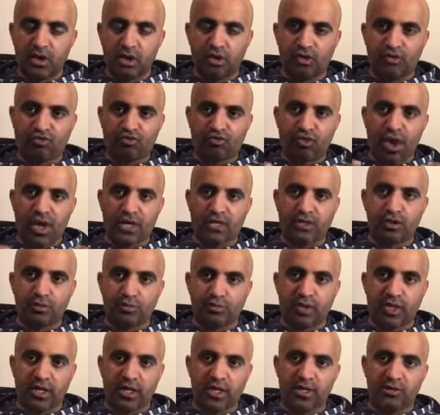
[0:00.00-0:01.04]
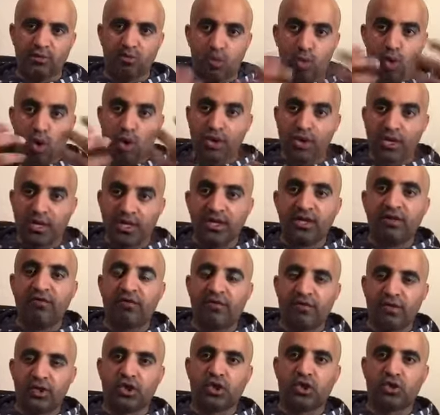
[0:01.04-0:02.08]
who try to bring in one
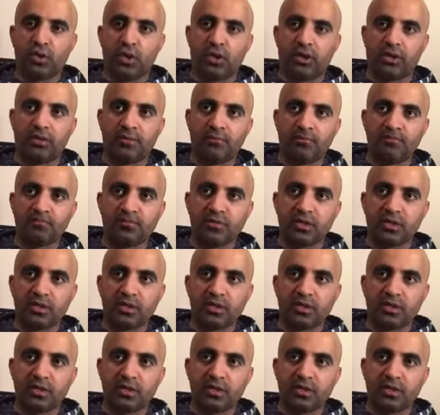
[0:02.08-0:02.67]
individual